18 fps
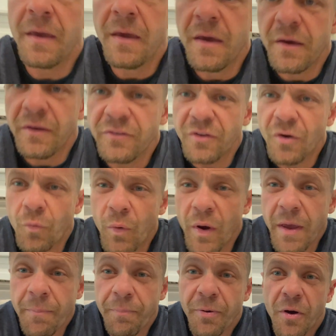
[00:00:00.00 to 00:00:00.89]
So
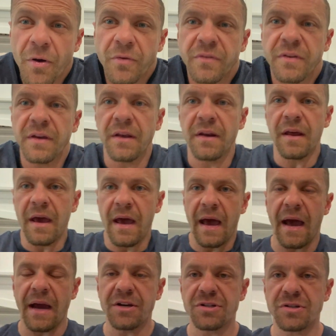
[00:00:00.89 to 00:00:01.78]
whey protein,
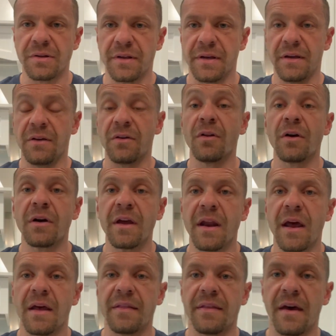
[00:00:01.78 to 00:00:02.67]
actually, you're
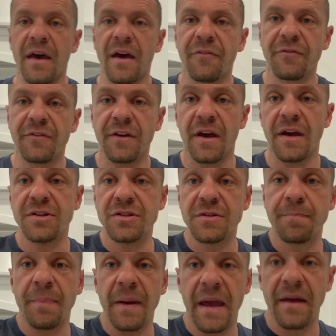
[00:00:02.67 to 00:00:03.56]
looking at the F D A
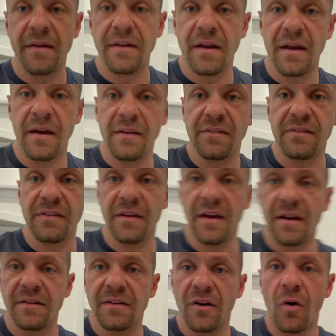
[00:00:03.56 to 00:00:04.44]
just banned N A
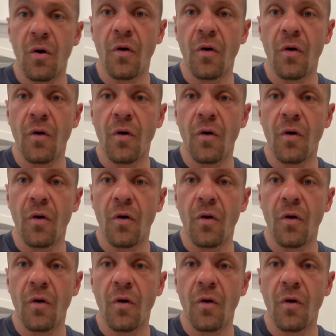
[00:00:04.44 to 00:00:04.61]
C. I did a whole